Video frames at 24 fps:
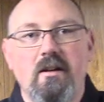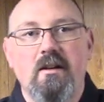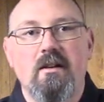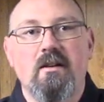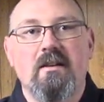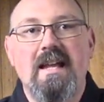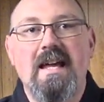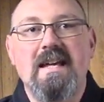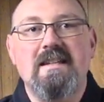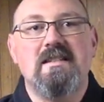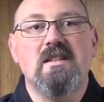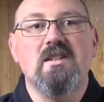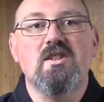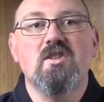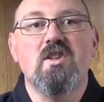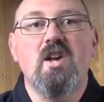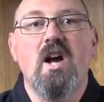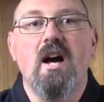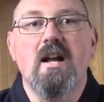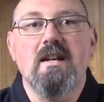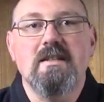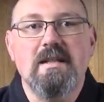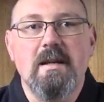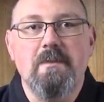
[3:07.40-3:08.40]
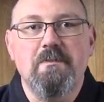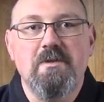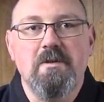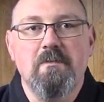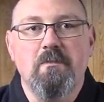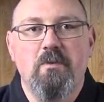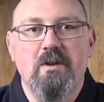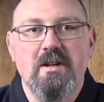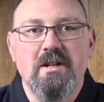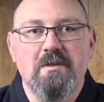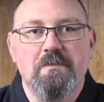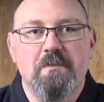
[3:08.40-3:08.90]
lessons, concepts,
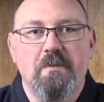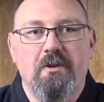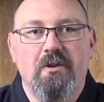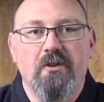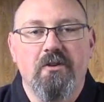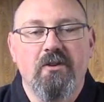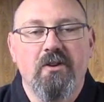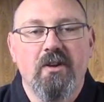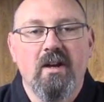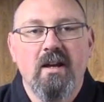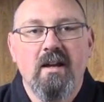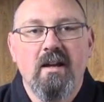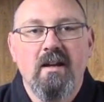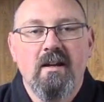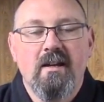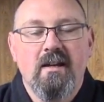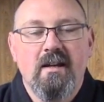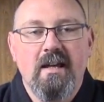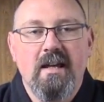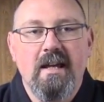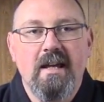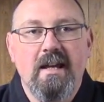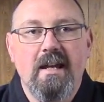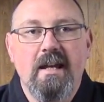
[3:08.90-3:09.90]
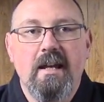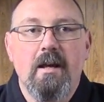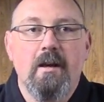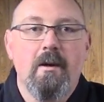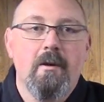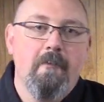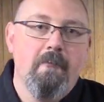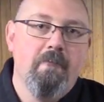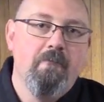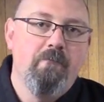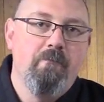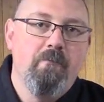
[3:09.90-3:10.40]
and principles in
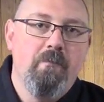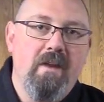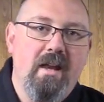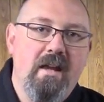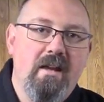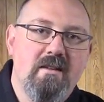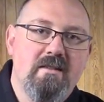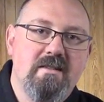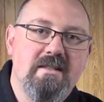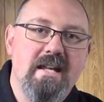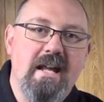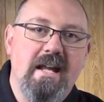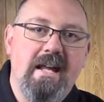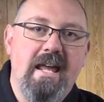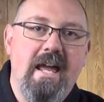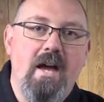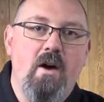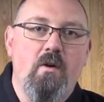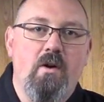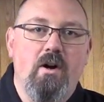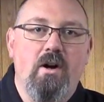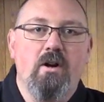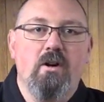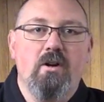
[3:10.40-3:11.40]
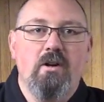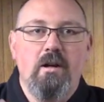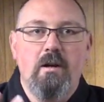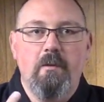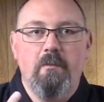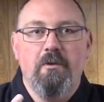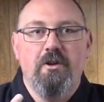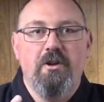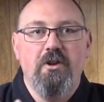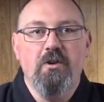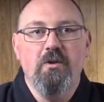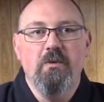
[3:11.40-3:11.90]
stick counter
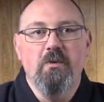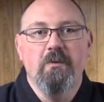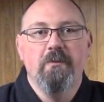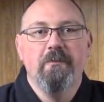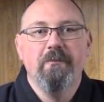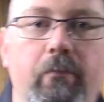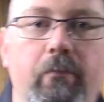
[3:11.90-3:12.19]
number 2.